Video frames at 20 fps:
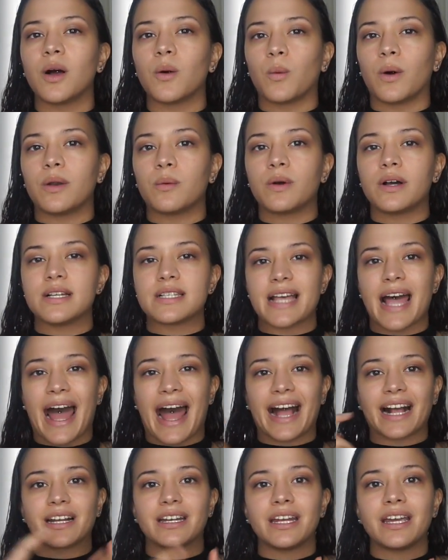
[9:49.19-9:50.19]

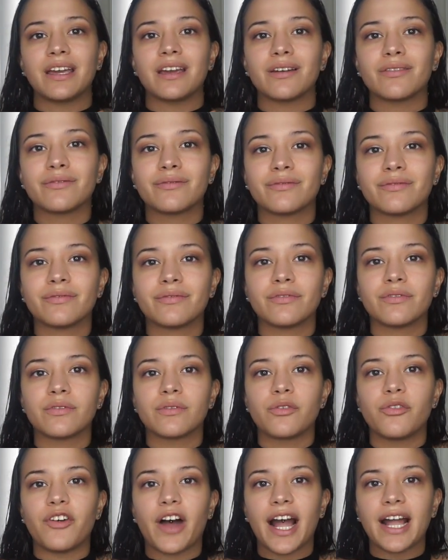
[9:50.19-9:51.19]
acne
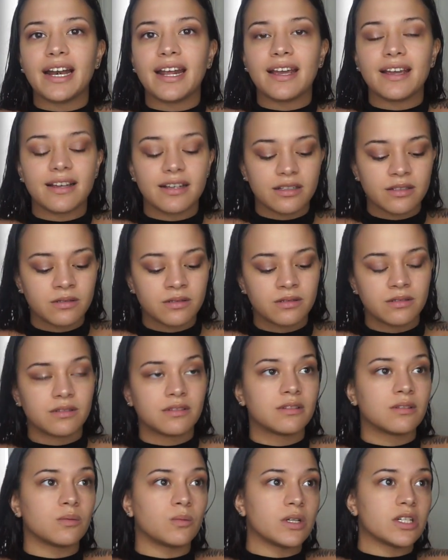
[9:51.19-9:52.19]
fighting,
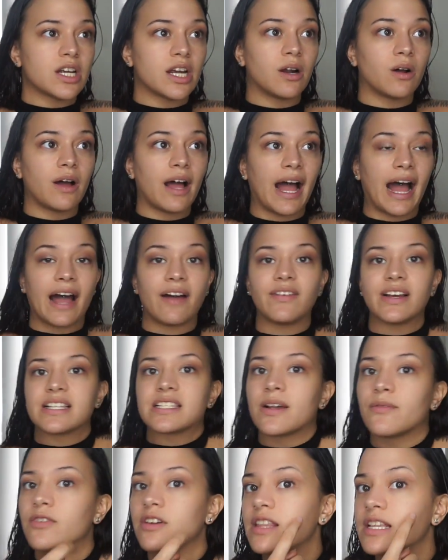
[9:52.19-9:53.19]
which I don't have
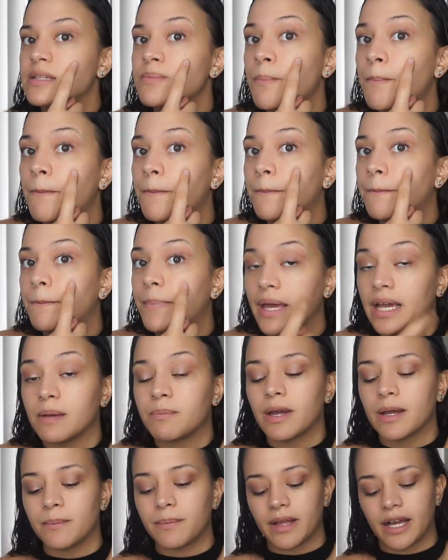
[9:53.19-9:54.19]
except for this big
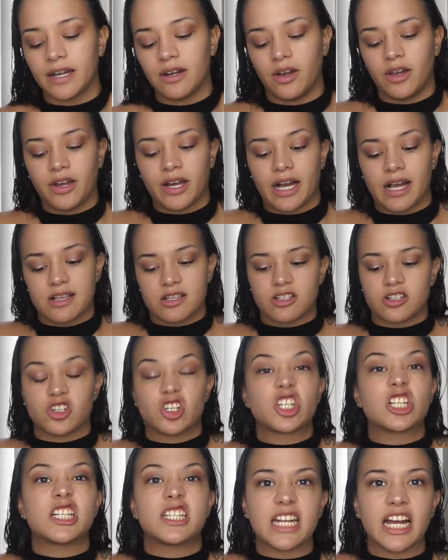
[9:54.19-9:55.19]
pimple I know you guys are
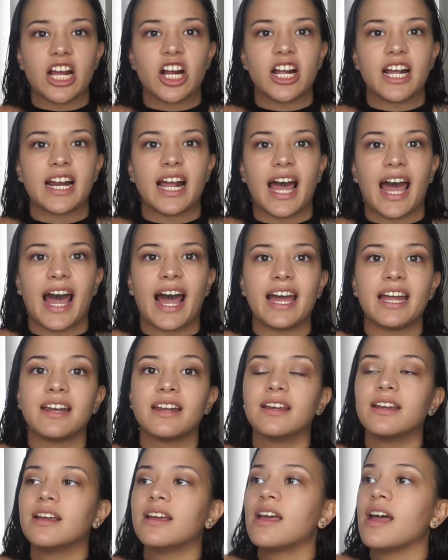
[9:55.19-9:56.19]
staring at.
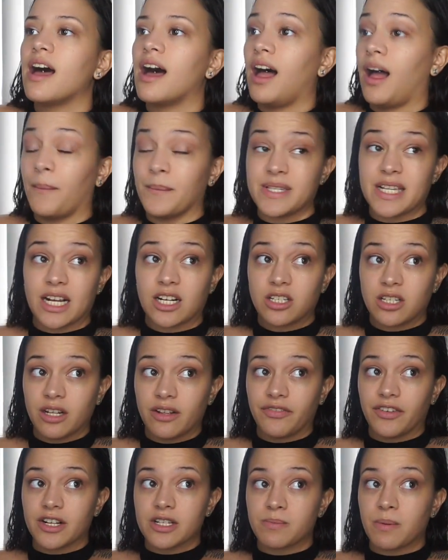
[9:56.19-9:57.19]
It's actually
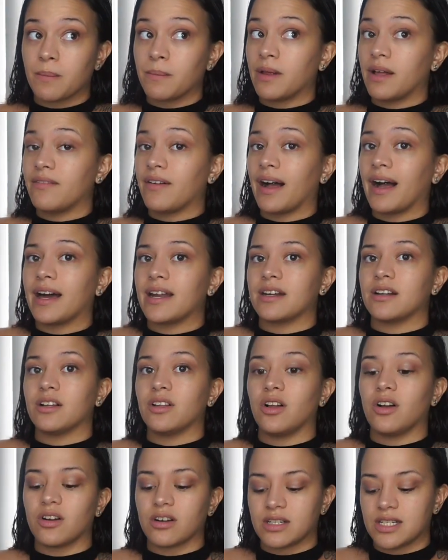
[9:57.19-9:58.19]
the first pimple I've had in a
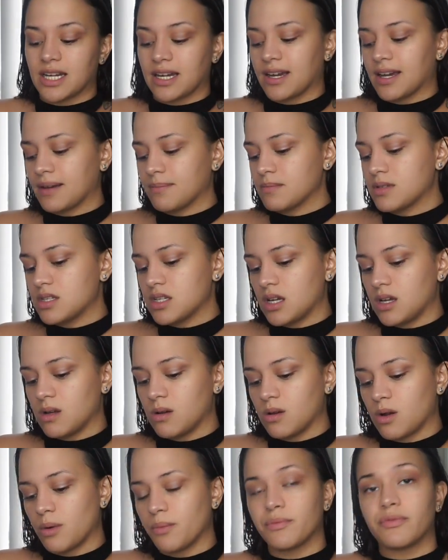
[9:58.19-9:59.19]
long time,
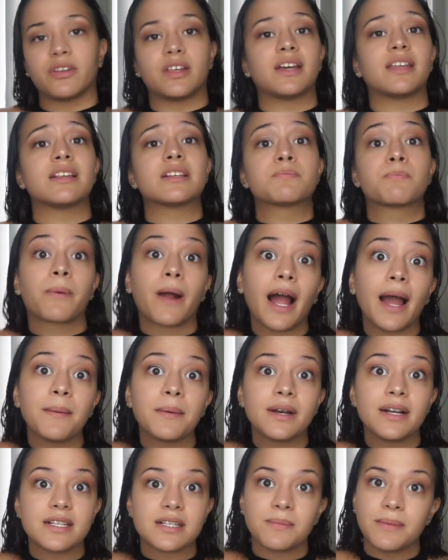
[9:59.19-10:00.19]
so hopefully this
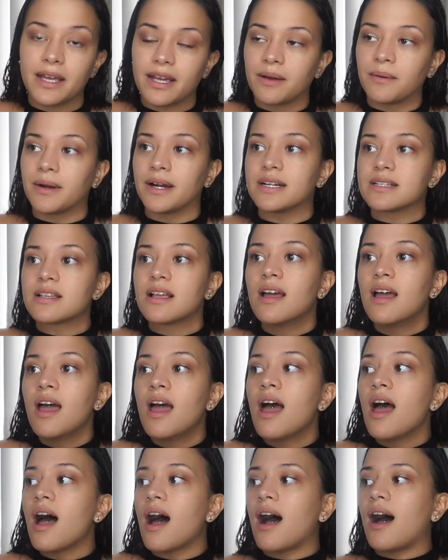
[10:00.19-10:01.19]
primer doesn't make it worse.
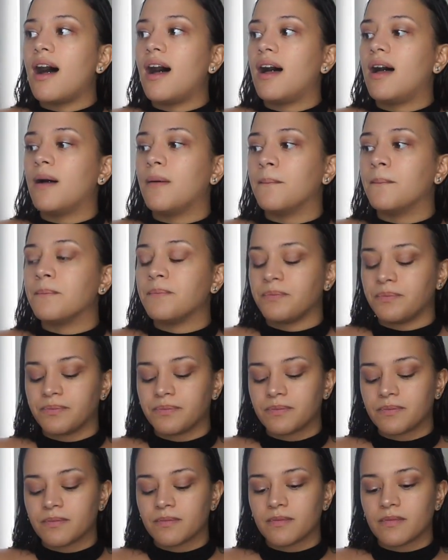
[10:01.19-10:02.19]
And
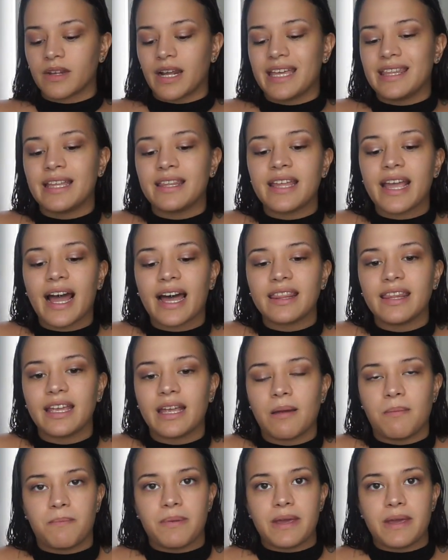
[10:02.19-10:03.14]
And then they had like a